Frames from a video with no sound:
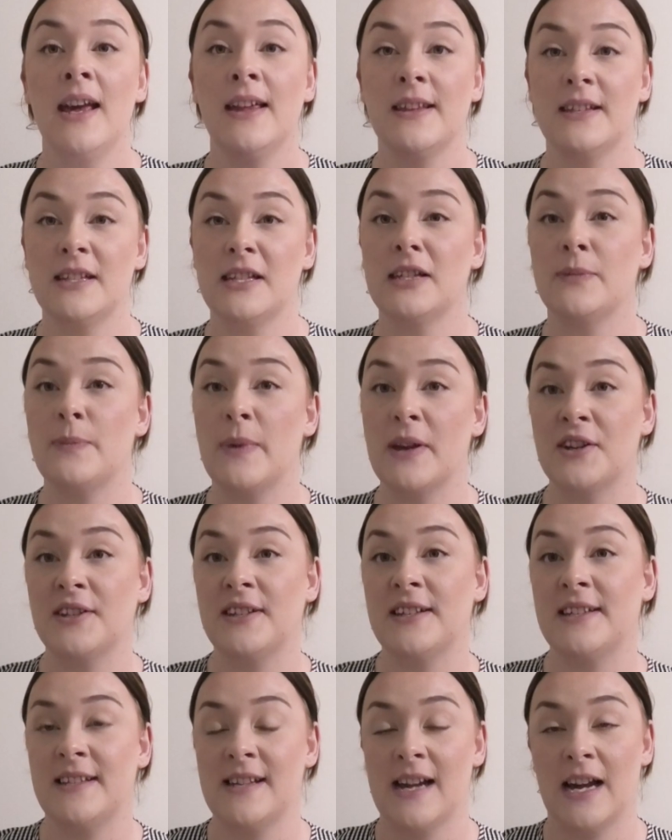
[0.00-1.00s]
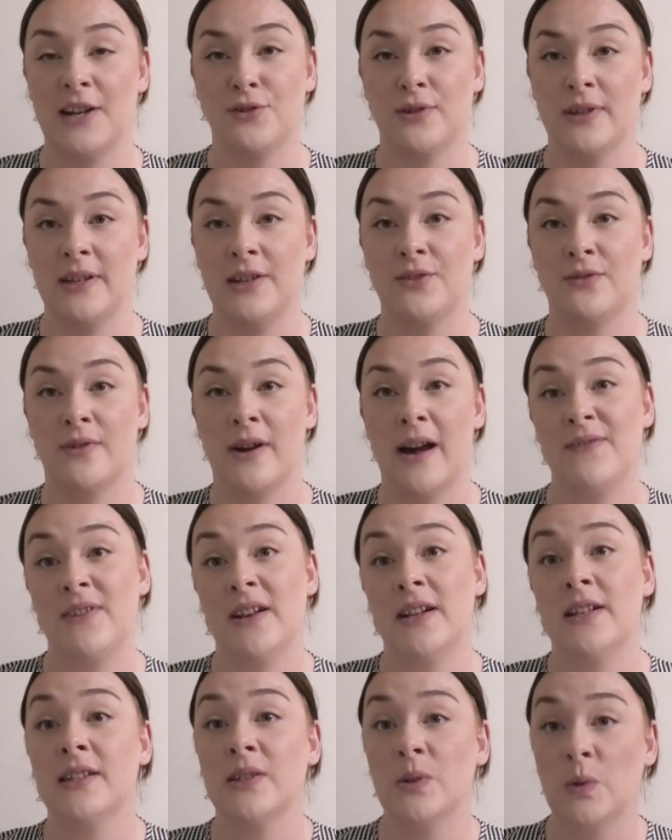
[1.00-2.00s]
This is because it's naturally derived
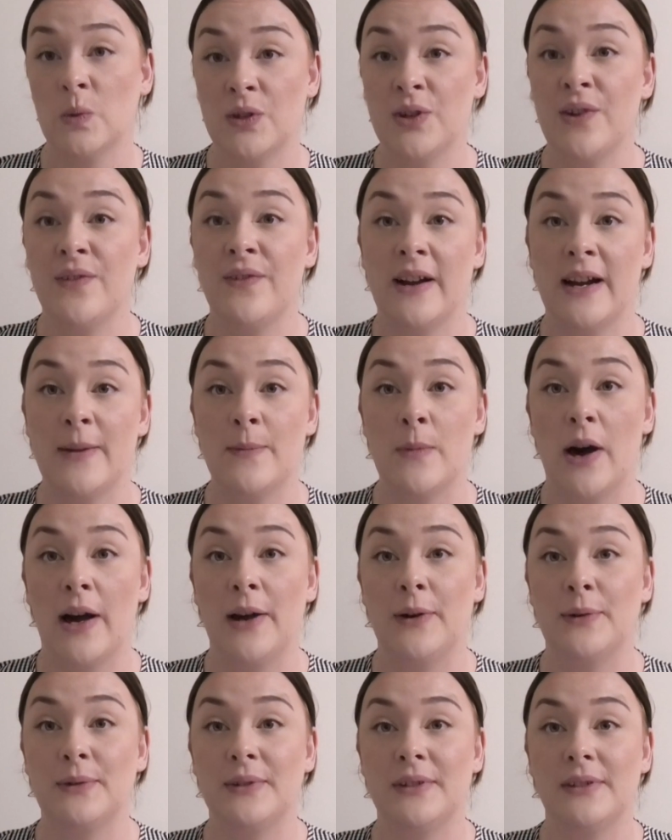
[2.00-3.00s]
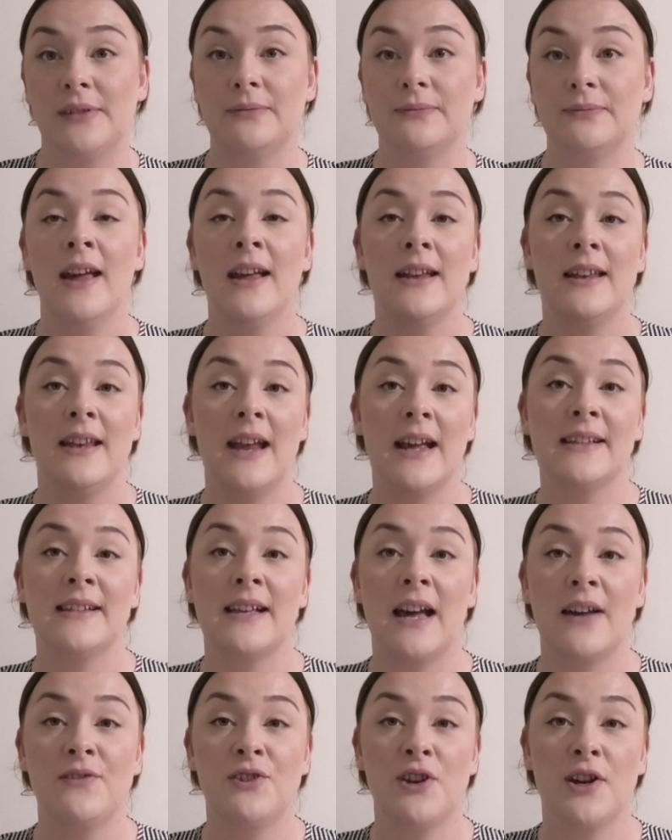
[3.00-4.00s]
and it's also very mild. Next,
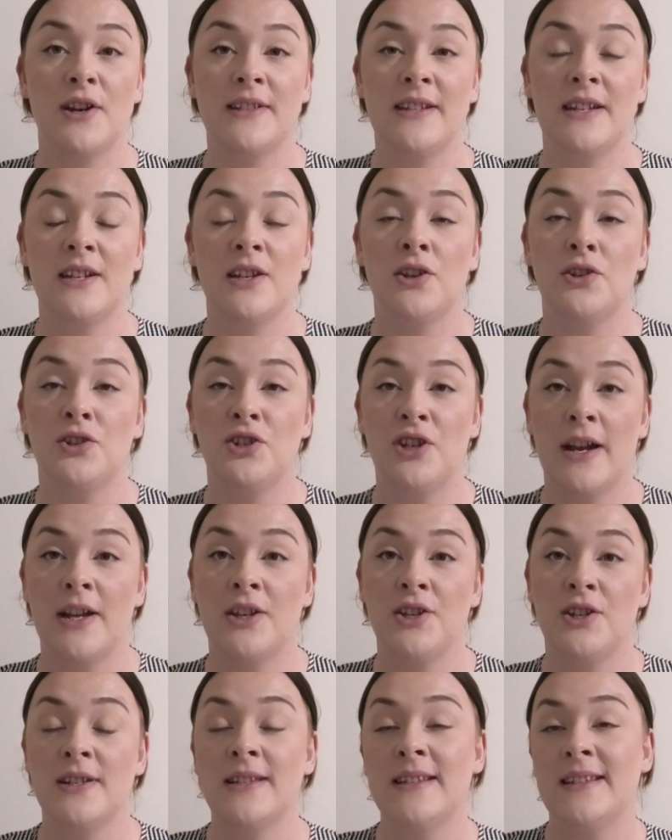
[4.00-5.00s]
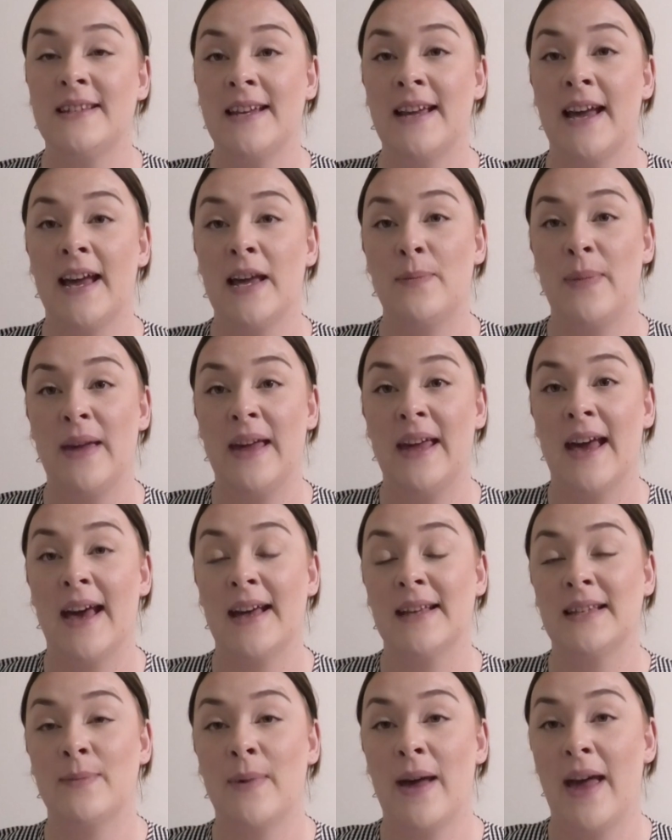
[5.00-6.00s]
I've chosen Genogen CAB
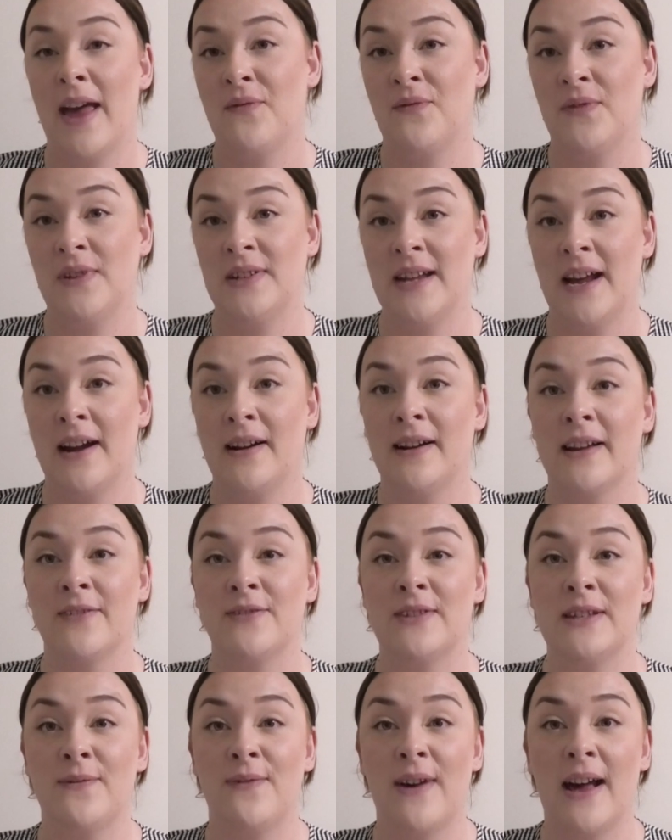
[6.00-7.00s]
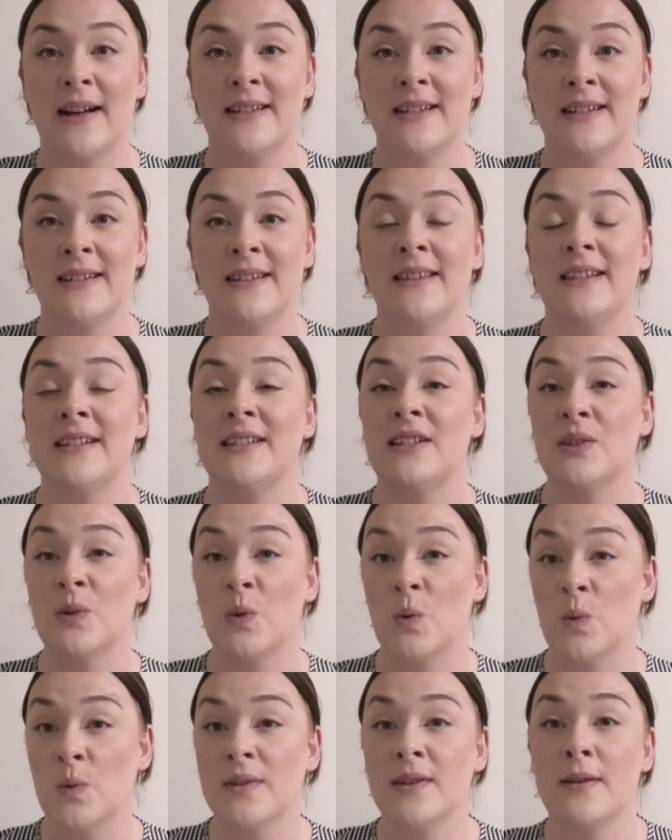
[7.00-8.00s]
as my amphoteric surfactant. This is
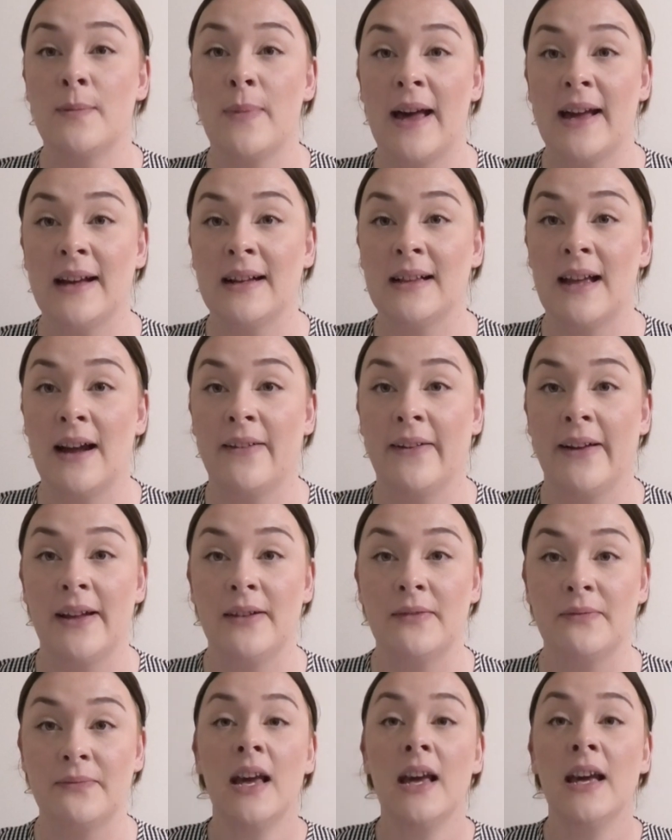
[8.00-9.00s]
also by Clariant.